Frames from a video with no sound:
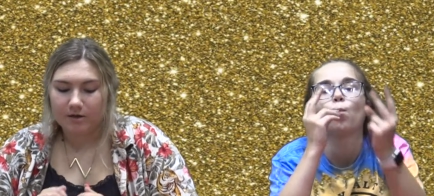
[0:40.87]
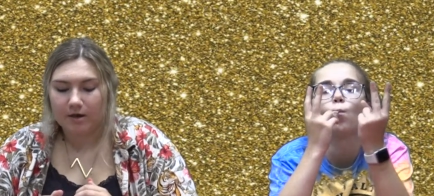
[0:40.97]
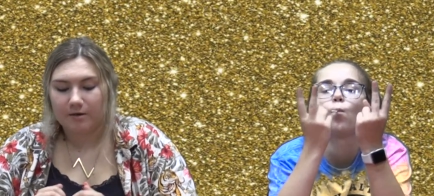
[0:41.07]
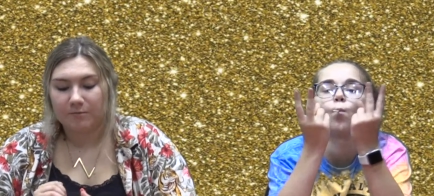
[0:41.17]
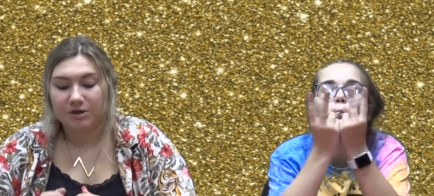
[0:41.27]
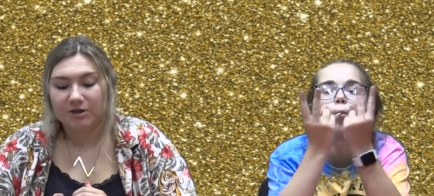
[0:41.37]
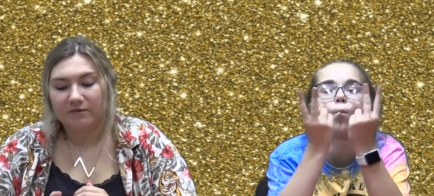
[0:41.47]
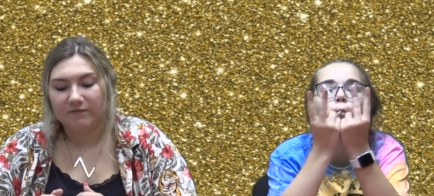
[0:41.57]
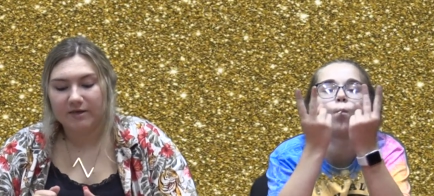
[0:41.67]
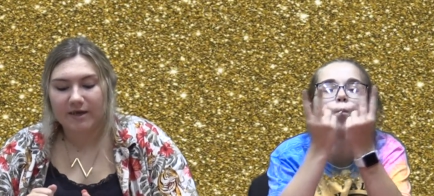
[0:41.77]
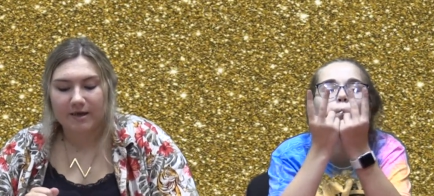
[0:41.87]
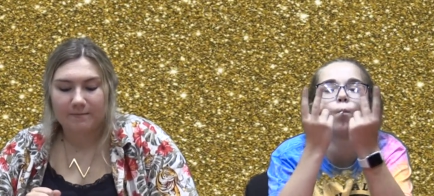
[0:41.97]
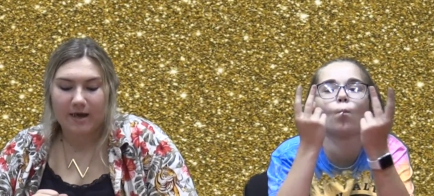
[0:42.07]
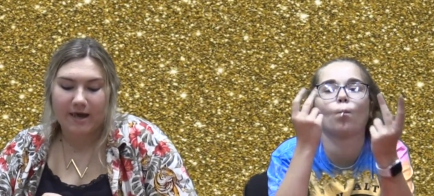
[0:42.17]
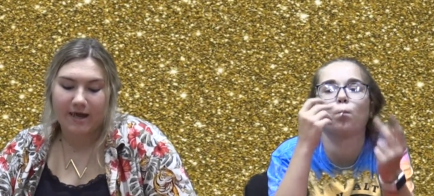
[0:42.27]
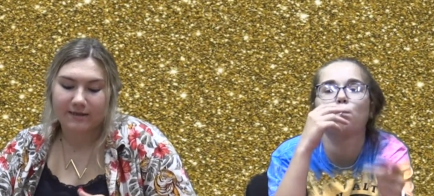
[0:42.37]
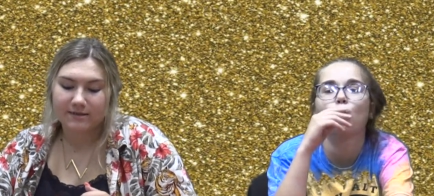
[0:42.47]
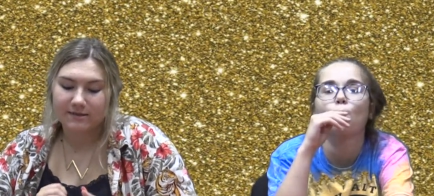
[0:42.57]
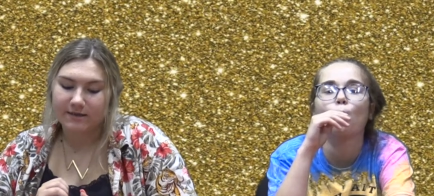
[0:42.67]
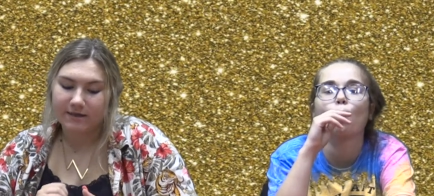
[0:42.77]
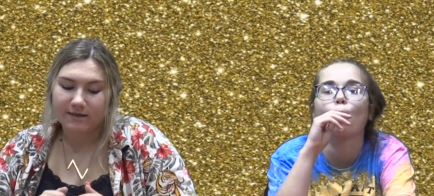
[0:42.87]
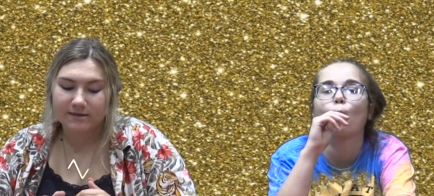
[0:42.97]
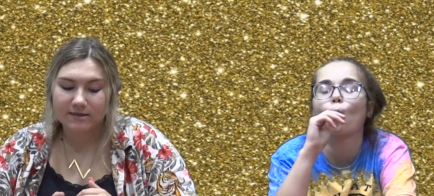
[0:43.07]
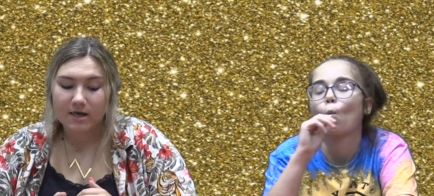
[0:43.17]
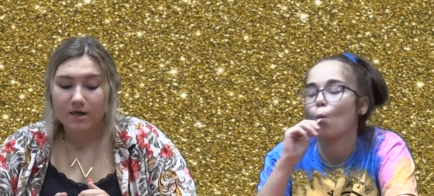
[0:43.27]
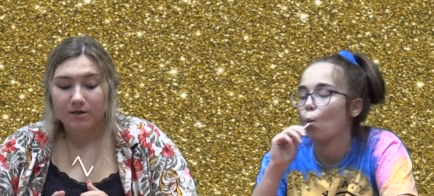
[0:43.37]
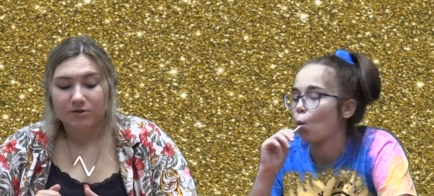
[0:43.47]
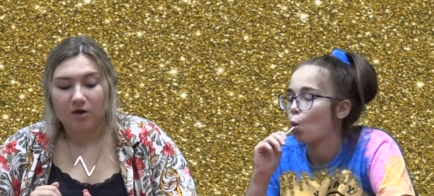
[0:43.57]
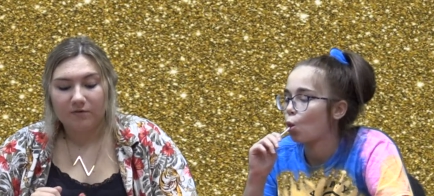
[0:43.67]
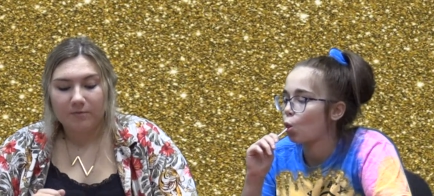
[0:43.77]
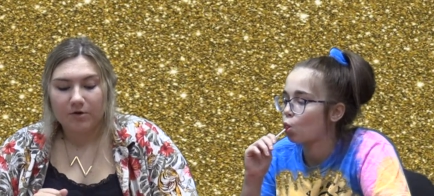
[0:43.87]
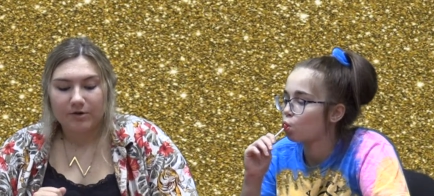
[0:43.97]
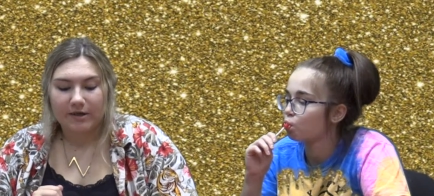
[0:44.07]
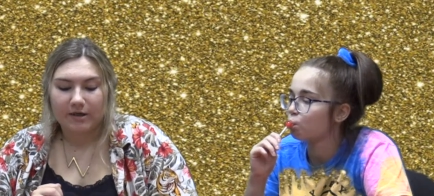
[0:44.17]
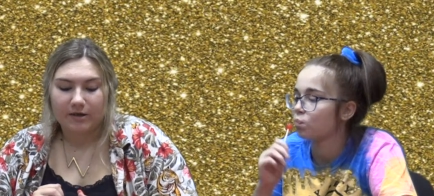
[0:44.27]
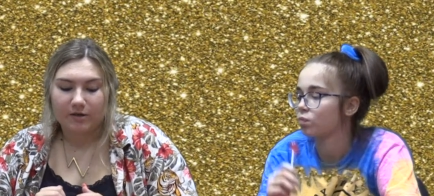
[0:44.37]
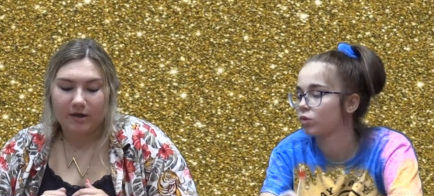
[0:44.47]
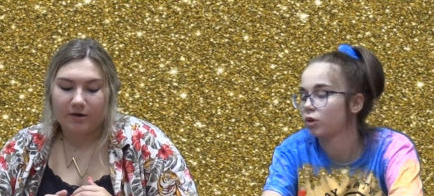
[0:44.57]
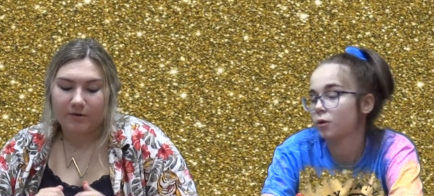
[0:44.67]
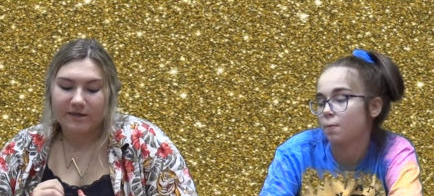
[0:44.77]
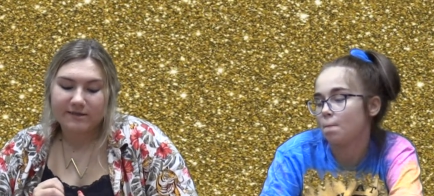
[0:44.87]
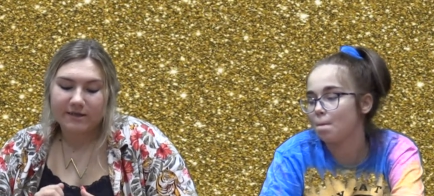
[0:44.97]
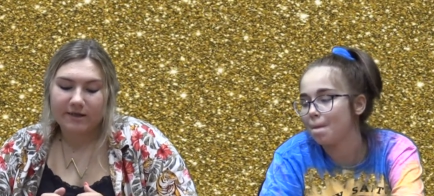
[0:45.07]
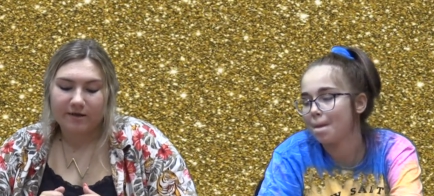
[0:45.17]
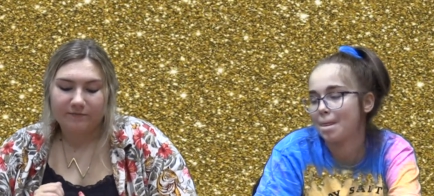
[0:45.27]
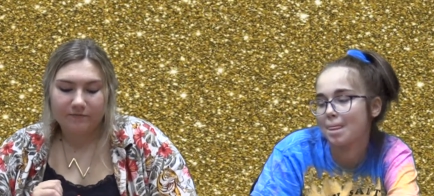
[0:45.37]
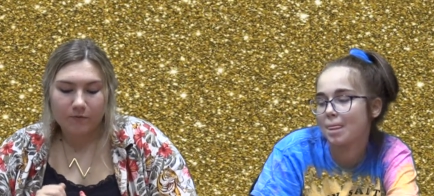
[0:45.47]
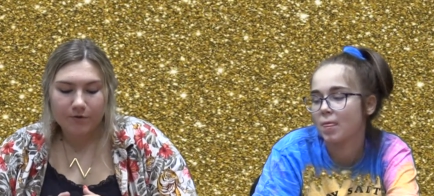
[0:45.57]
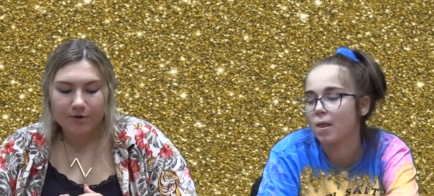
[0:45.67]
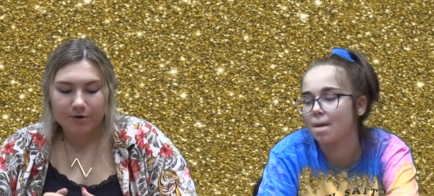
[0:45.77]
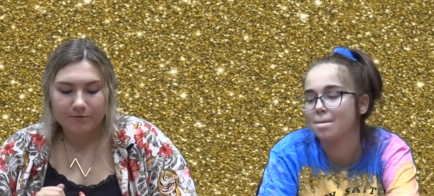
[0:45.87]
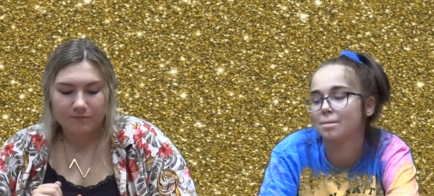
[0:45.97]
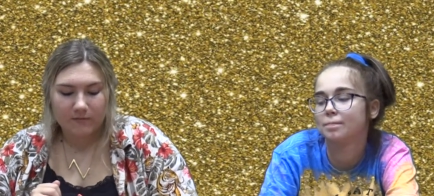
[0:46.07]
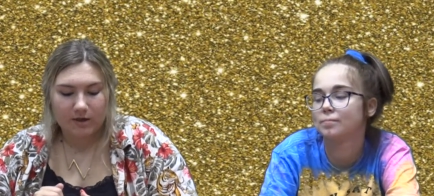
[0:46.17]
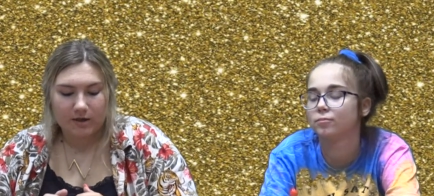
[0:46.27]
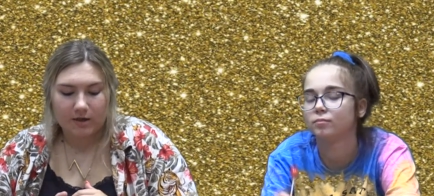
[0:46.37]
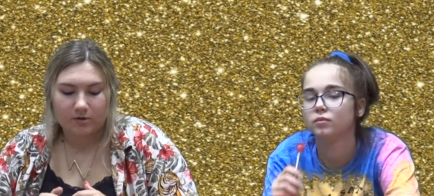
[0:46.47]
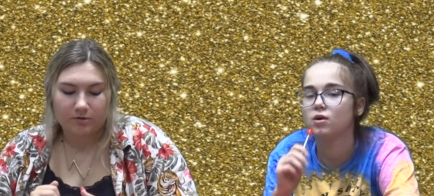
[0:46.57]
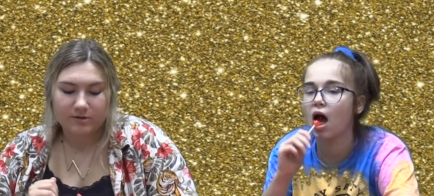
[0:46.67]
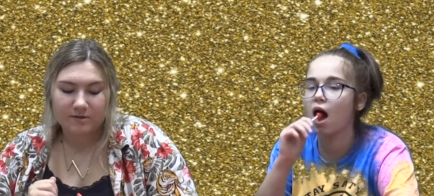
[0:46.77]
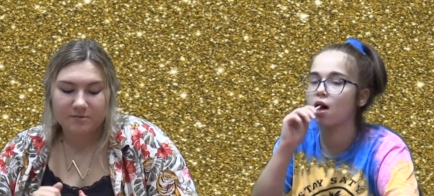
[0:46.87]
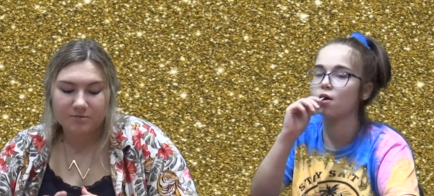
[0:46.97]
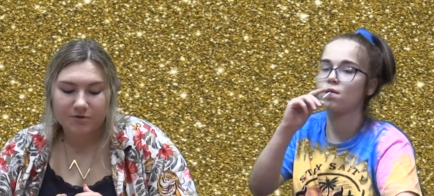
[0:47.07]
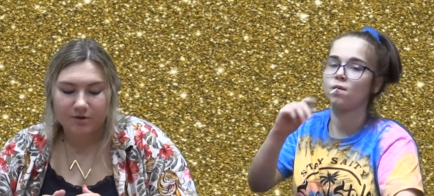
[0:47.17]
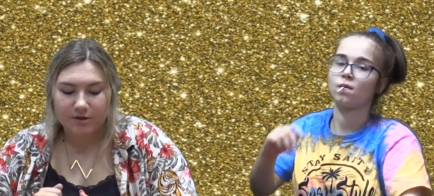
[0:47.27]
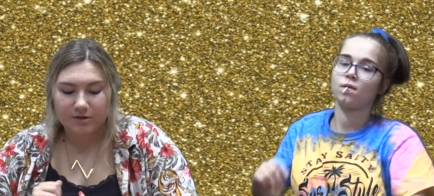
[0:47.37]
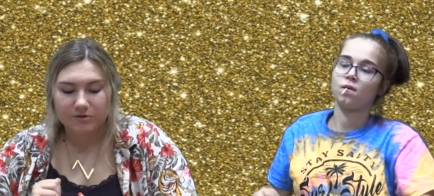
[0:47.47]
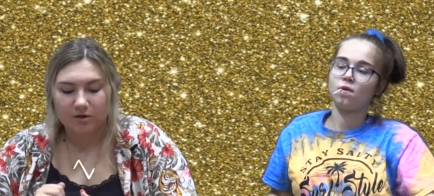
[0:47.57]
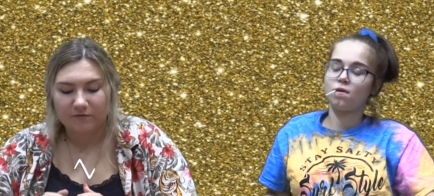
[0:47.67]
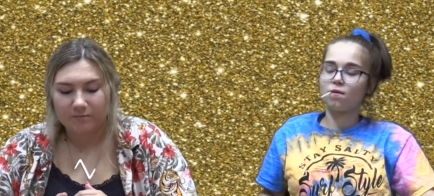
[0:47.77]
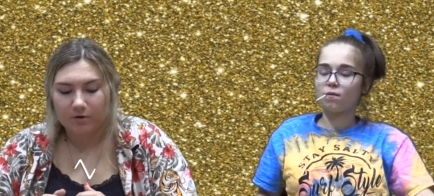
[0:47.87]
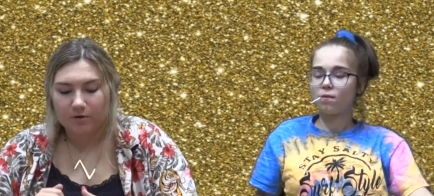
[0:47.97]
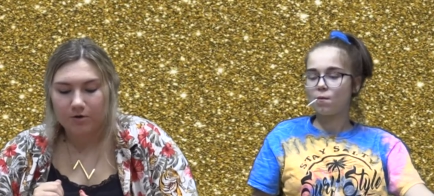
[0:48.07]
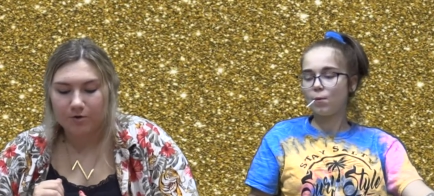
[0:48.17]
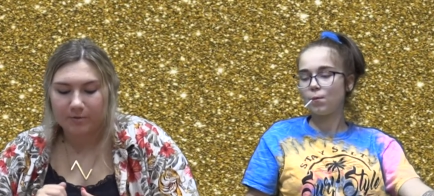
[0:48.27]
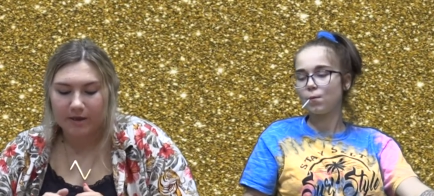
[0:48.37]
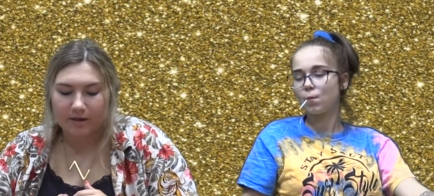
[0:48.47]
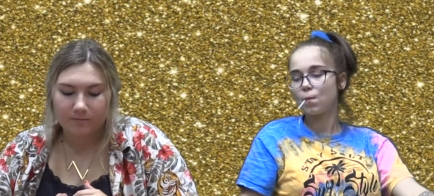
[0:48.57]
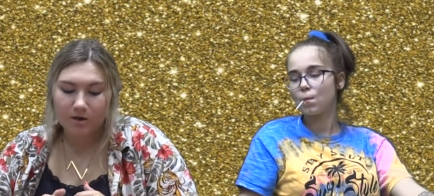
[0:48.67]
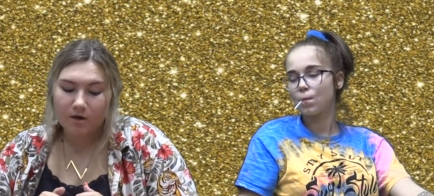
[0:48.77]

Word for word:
Speaker 1: um, a JV game at 6, softball and at Wright City at 4, and on September 30th, softball home game